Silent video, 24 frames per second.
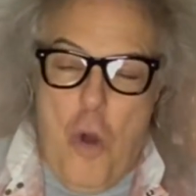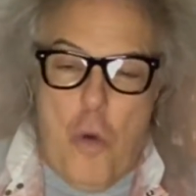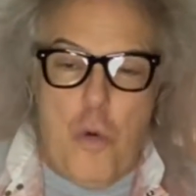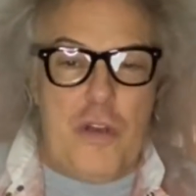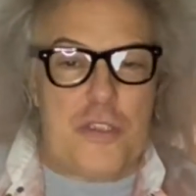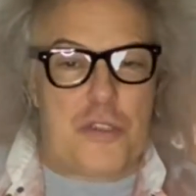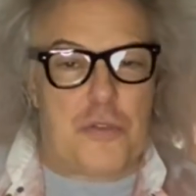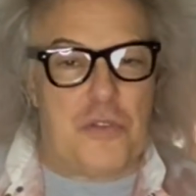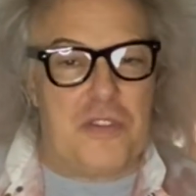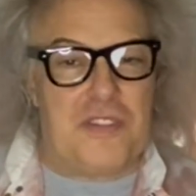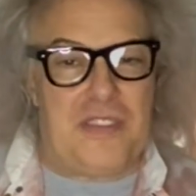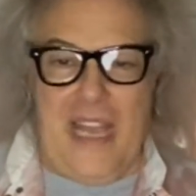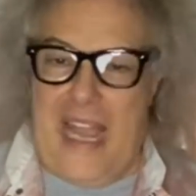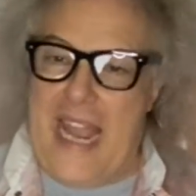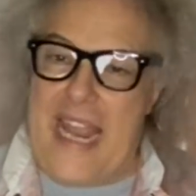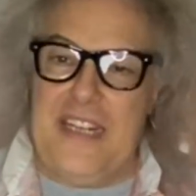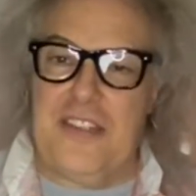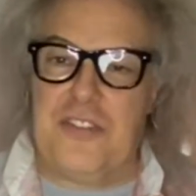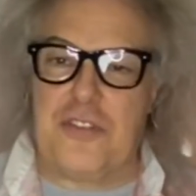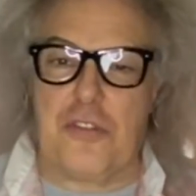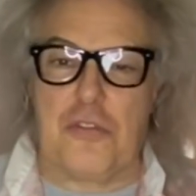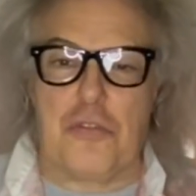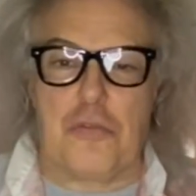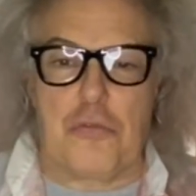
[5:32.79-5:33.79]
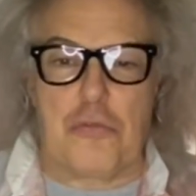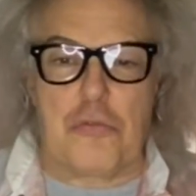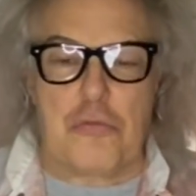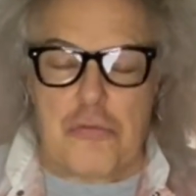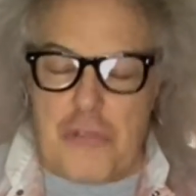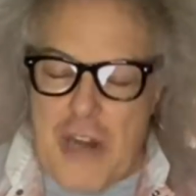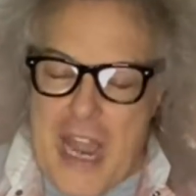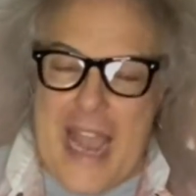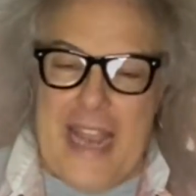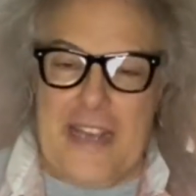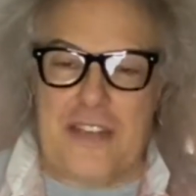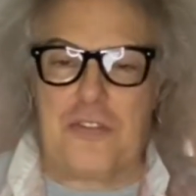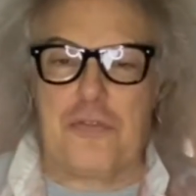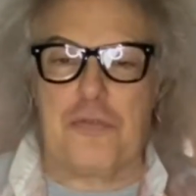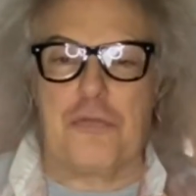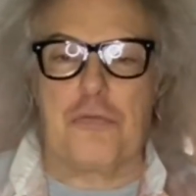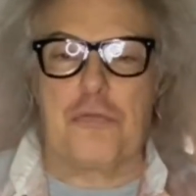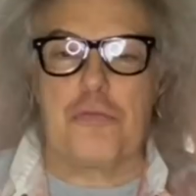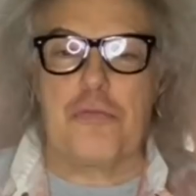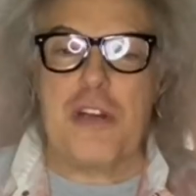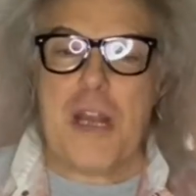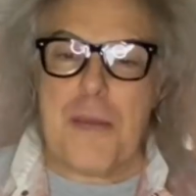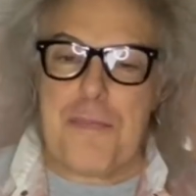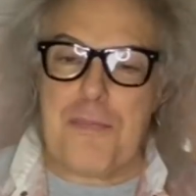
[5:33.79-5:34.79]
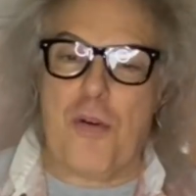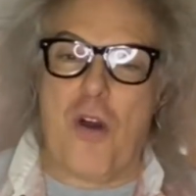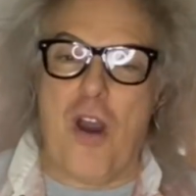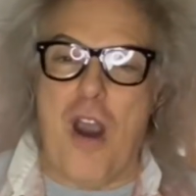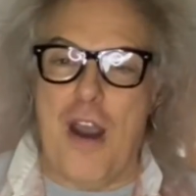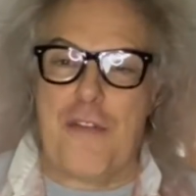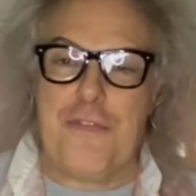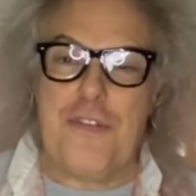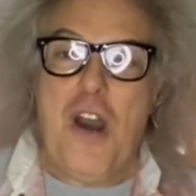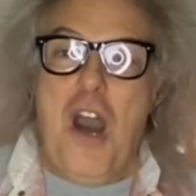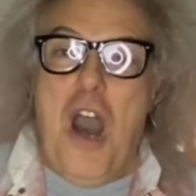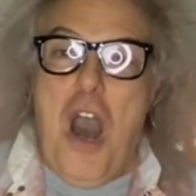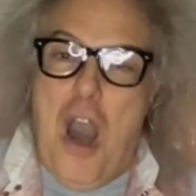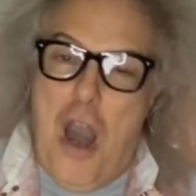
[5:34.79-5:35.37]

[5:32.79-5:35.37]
which was a direct ripoff